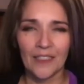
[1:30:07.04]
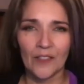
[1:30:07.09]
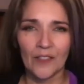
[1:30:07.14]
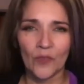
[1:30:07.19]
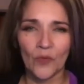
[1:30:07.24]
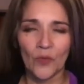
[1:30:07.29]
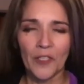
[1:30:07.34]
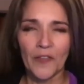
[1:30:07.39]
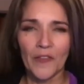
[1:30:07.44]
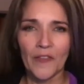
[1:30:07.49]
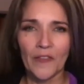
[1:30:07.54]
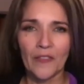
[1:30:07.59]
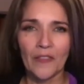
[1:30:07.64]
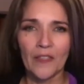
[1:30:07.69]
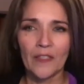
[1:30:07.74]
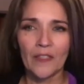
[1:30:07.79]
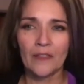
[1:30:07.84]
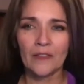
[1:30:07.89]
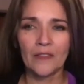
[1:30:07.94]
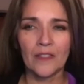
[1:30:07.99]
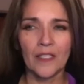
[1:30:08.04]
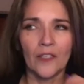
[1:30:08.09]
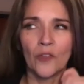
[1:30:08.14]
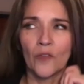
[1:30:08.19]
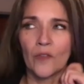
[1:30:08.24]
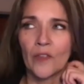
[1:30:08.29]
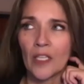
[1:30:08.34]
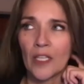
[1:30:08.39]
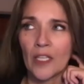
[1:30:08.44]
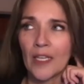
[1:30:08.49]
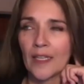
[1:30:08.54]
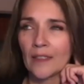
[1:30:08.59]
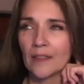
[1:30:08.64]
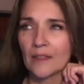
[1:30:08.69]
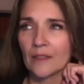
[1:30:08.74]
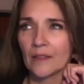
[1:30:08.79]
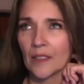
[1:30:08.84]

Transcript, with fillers: One of the things that over the last,